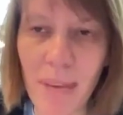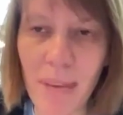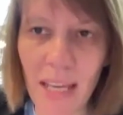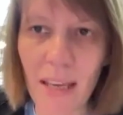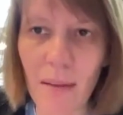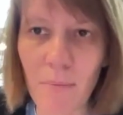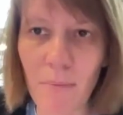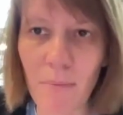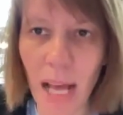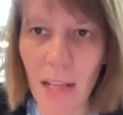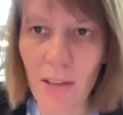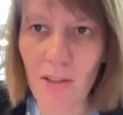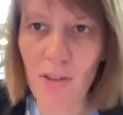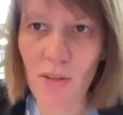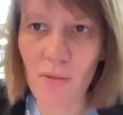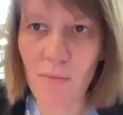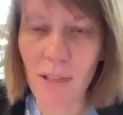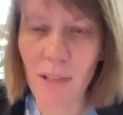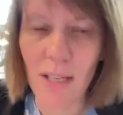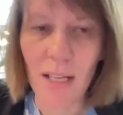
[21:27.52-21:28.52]
being in
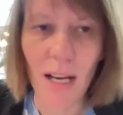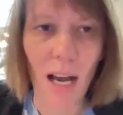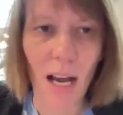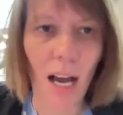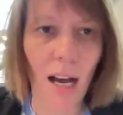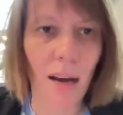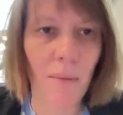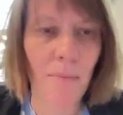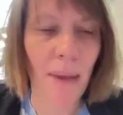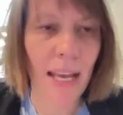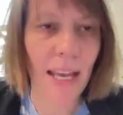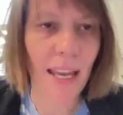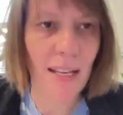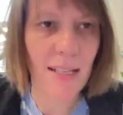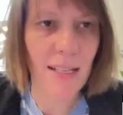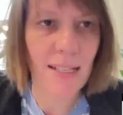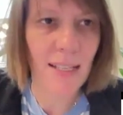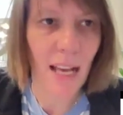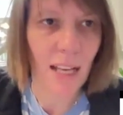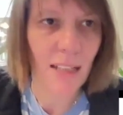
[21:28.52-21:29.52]
Belgium, my
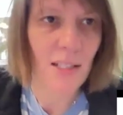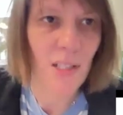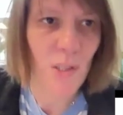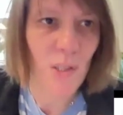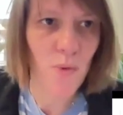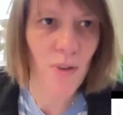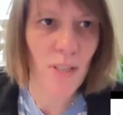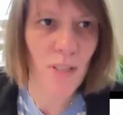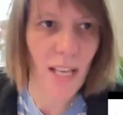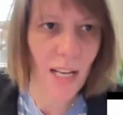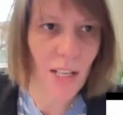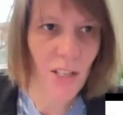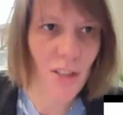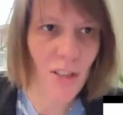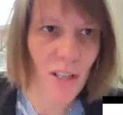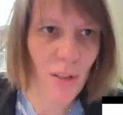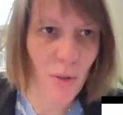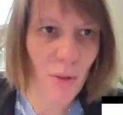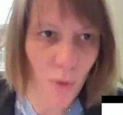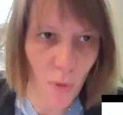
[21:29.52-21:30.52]
case studies was
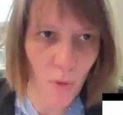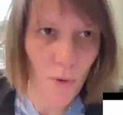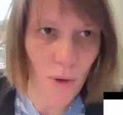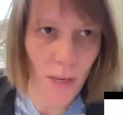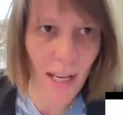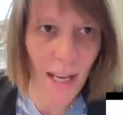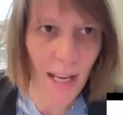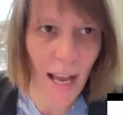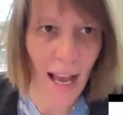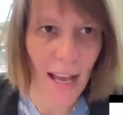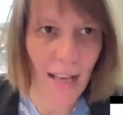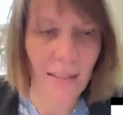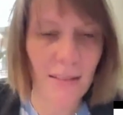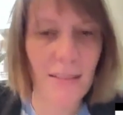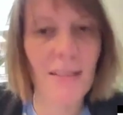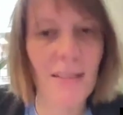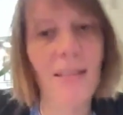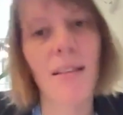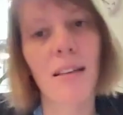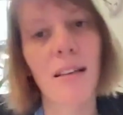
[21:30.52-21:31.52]
actually to look
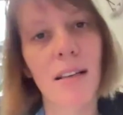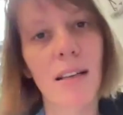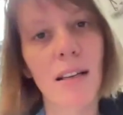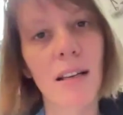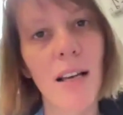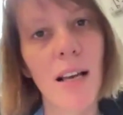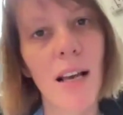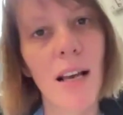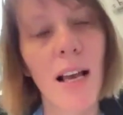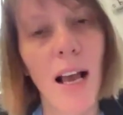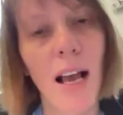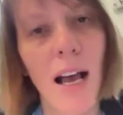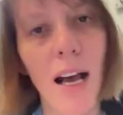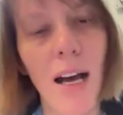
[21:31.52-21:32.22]
at the